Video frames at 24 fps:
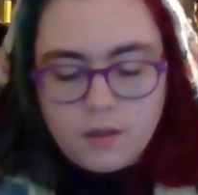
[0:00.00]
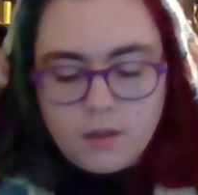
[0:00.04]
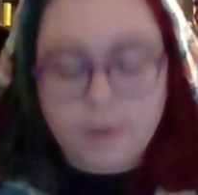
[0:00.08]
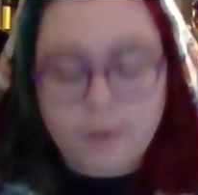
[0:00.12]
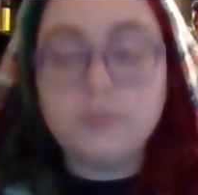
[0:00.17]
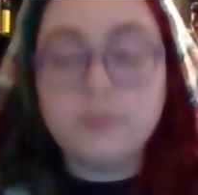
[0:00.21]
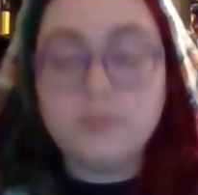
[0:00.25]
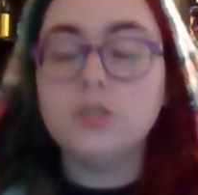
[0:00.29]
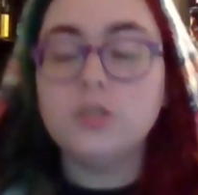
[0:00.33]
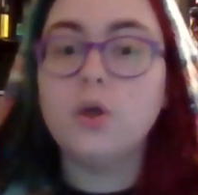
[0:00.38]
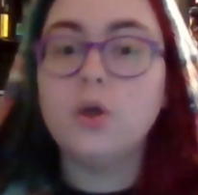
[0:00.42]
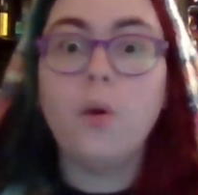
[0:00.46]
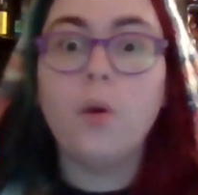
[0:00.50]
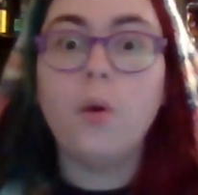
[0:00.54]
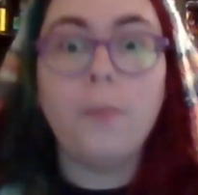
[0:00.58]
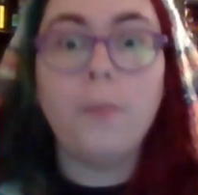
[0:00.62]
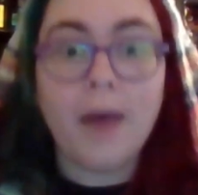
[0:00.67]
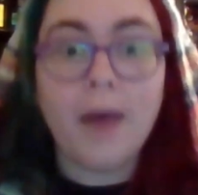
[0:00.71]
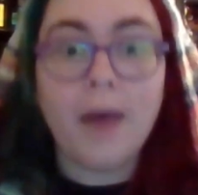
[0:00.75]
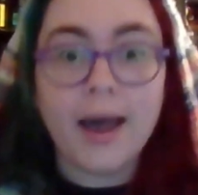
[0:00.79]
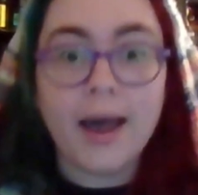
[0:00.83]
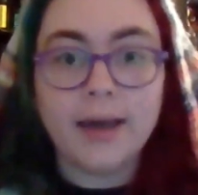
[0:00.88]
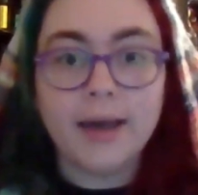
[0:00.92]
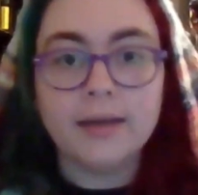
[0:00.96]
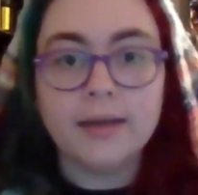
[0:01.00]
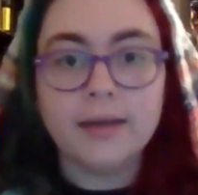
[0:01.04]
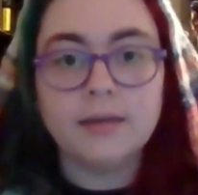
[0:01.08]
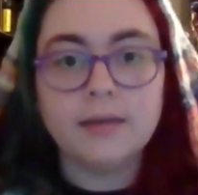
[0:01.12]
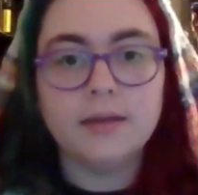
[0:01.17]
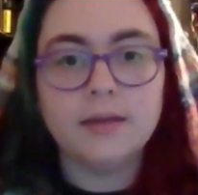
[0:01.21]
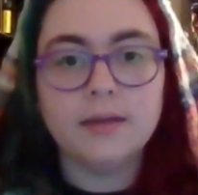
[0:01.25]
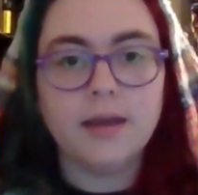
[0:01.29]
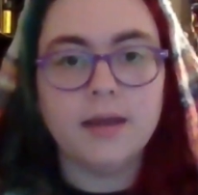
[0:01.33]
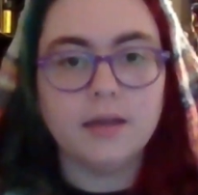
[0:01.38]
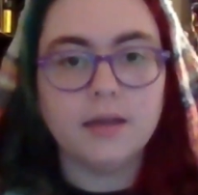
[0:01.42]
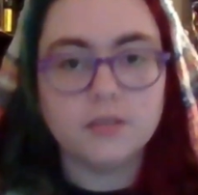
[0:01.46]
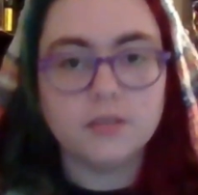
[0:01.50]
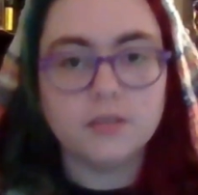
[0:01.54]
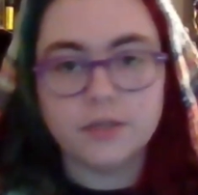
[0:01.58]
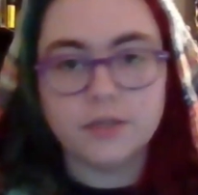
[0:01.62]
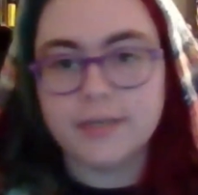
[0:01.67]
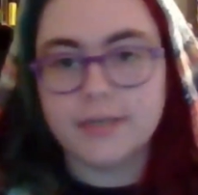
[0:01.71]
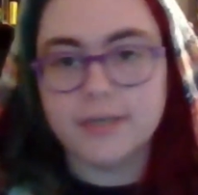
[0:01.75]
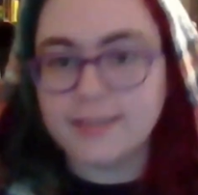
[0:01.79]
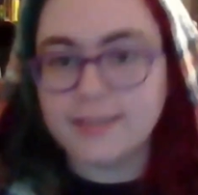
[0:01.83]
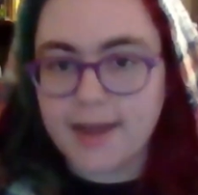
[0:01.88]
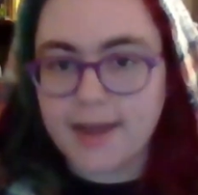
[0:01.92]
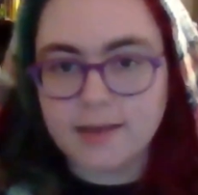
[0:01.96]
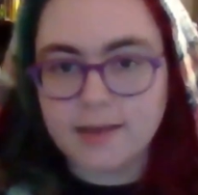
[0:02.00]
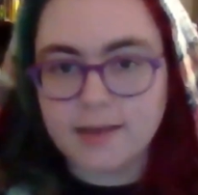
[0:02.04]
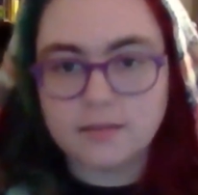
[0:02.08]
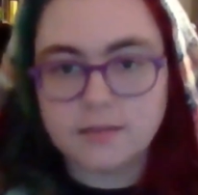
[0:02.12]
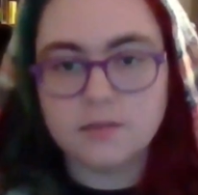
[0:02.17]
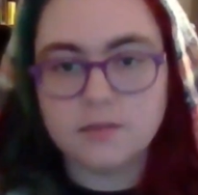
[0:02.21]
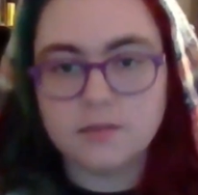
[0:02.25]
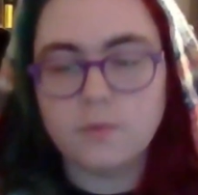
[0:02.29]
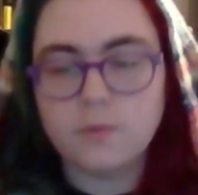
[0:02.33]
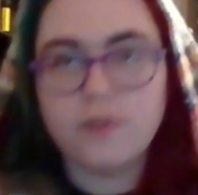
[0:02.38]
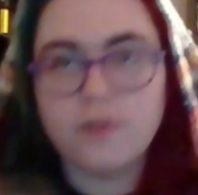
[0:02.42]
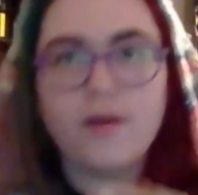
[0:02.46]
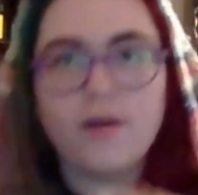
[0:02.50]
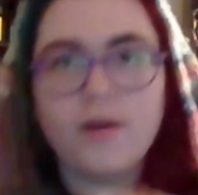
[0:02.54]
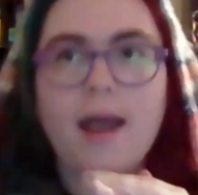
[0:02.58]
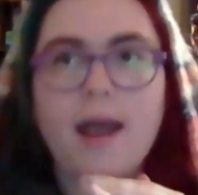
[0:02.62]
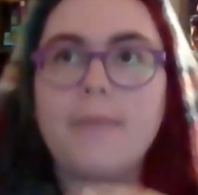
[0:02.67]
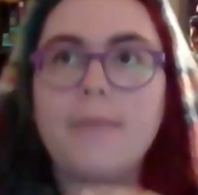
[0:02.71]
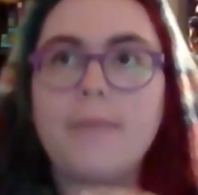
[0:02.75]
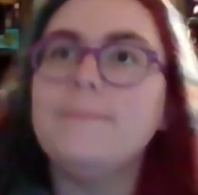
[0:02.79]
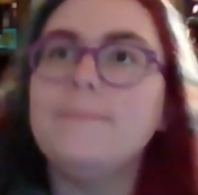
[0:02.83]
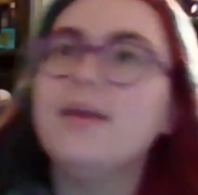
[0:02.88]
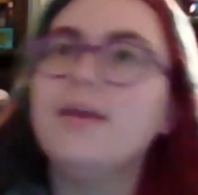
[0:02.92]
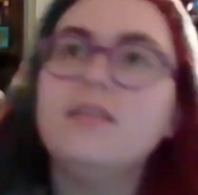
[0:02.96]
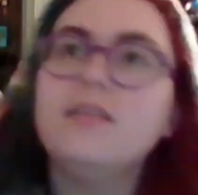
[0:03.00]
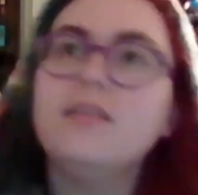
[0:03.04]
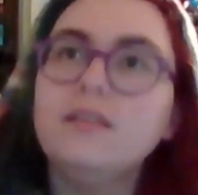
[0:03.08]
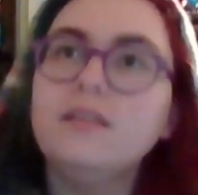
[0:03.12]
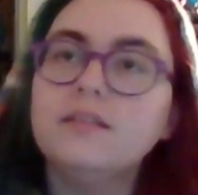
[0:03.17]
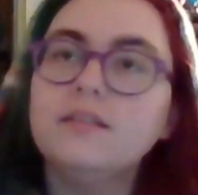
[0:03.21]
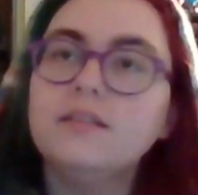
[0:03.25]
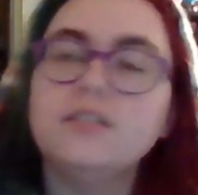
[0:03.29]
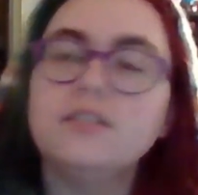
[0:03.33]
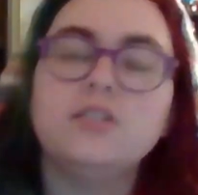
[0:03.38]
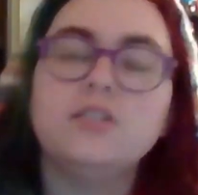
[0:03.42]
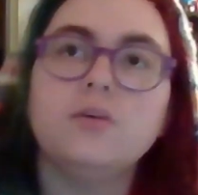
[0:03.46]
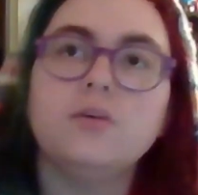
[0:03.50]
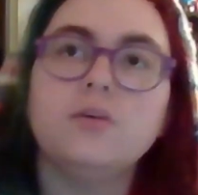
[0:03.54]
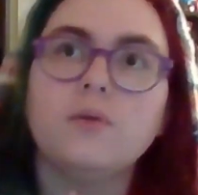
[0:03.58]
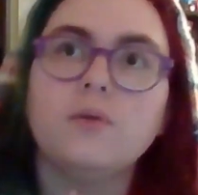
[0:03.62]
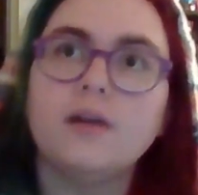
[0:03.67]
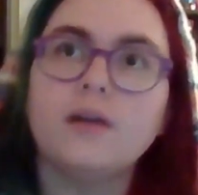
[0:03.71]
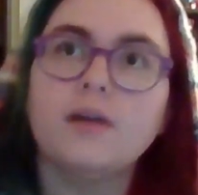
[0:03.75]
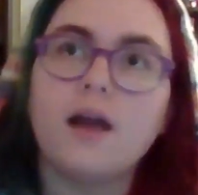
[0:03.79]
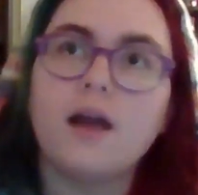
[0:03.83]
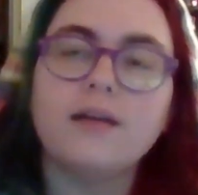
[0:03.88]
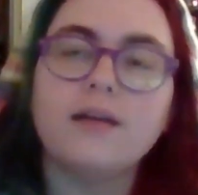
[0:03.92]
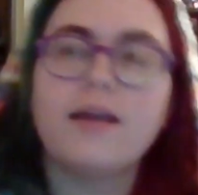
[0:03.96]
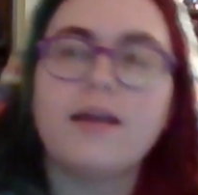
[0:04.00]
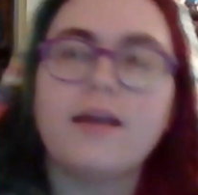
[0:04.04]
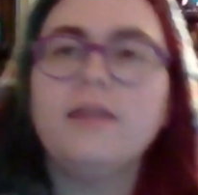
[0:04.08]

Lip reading: I'm so bad at starting tasks, whether I make the list or not.